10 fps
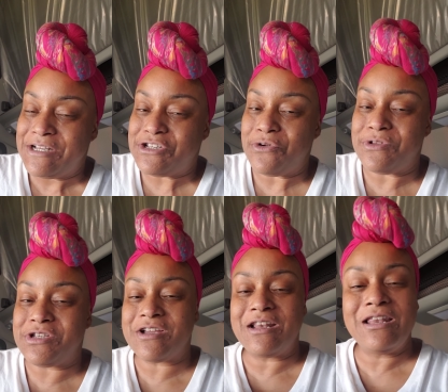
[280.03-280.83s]
So it
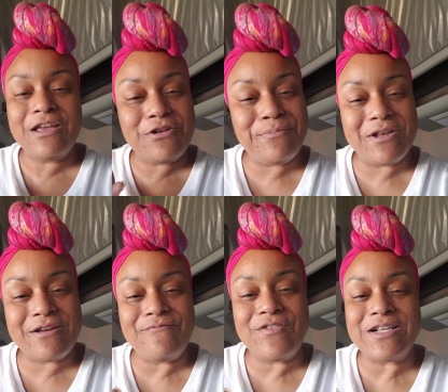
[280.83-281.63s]
took a little bit of
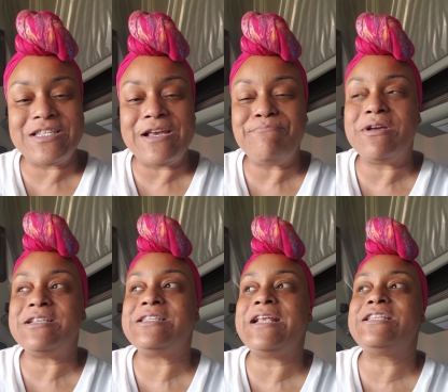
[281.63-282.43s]
convincing,
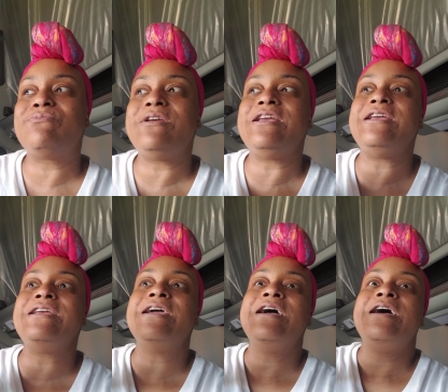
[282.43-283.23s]
but since
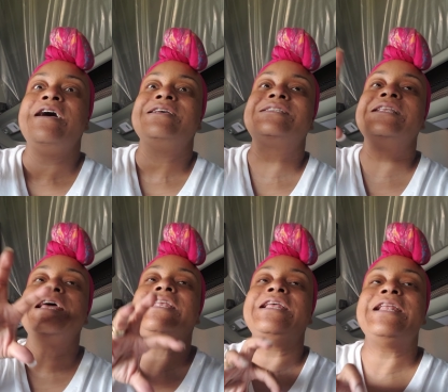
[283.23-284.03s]
we
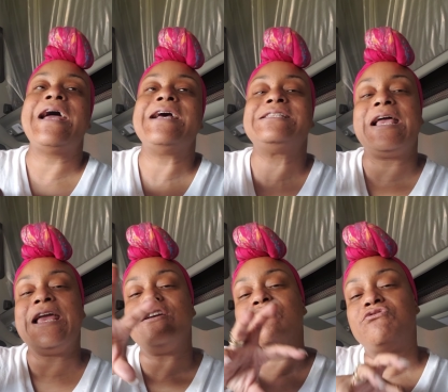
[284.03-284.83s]
slated it as
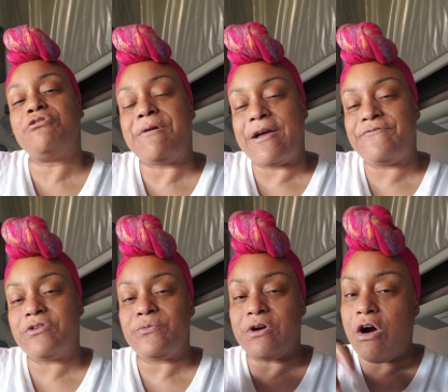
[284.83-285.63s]
a group
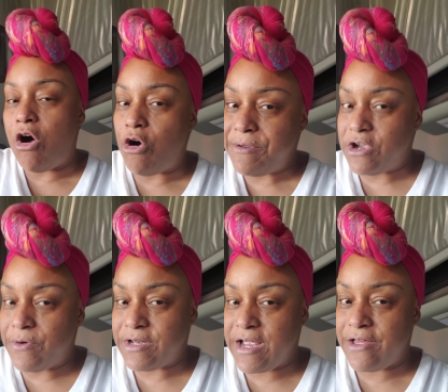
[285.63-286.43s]
effort, we'll all be
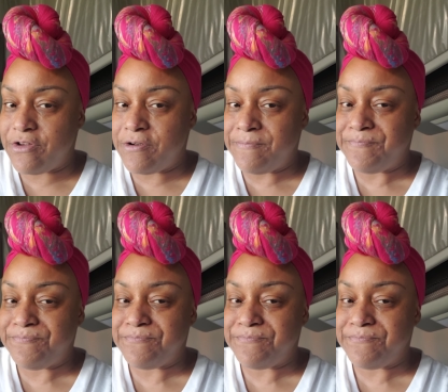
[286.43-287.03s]
going together,